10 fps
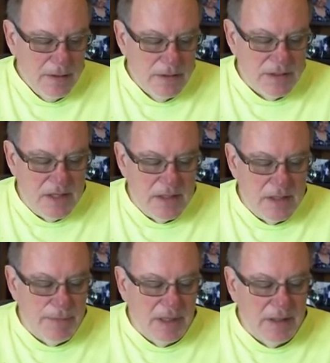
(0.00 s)
You see, the
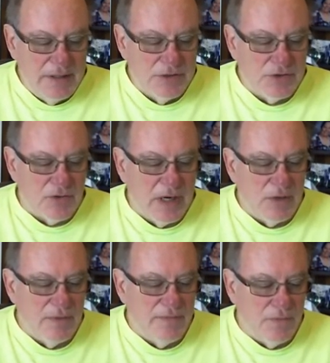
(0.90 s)
ability to
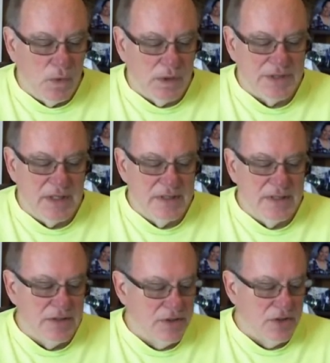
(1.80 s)
strike with force
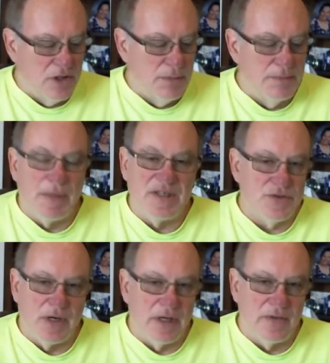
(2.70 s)
isn't determined by
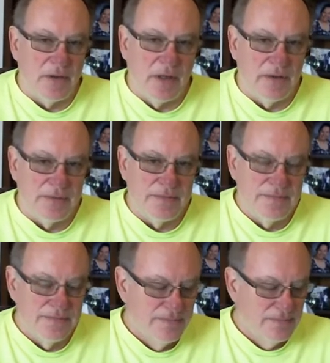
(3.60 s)
strength alone.
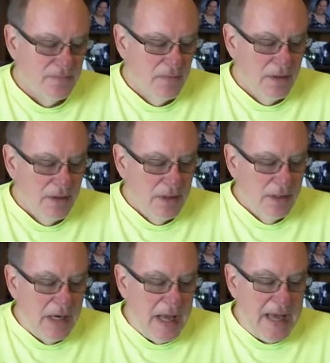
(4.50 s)

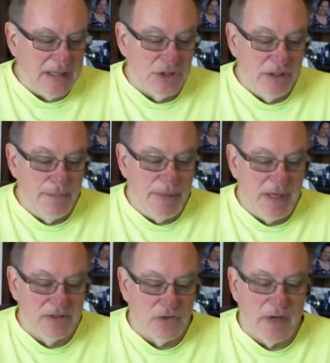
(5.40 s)
It actually
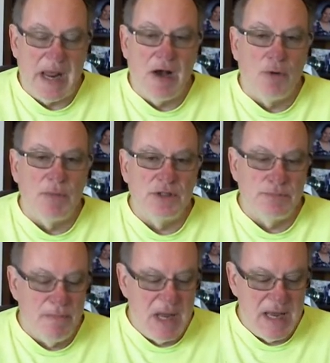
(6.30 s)
depends on how
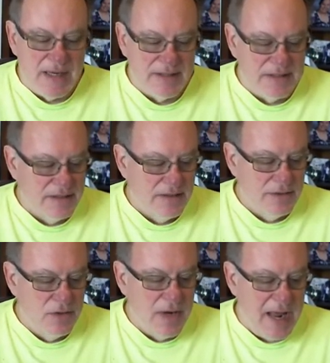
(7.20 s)
much mass
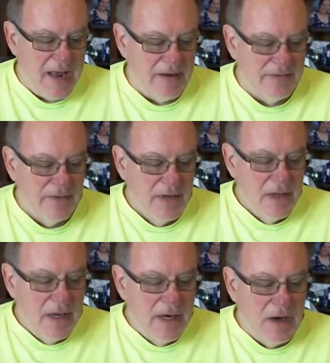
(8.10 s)
you have
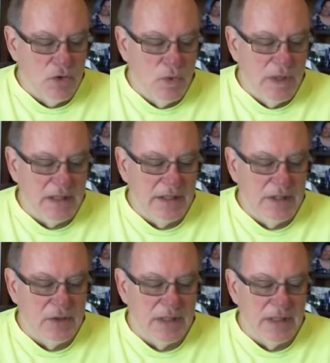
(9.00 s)
and how quickly
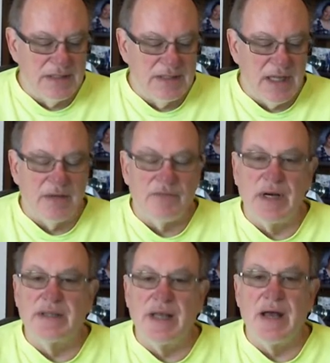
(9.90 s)
you can
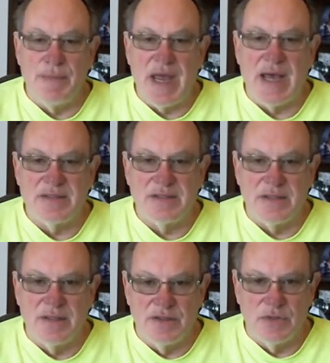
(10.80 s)
accelerate that mass
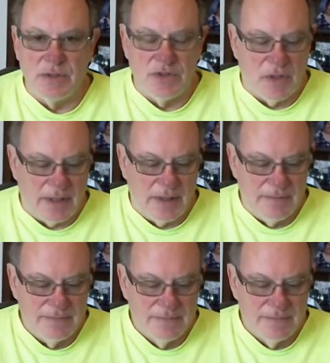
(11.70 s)
into a target.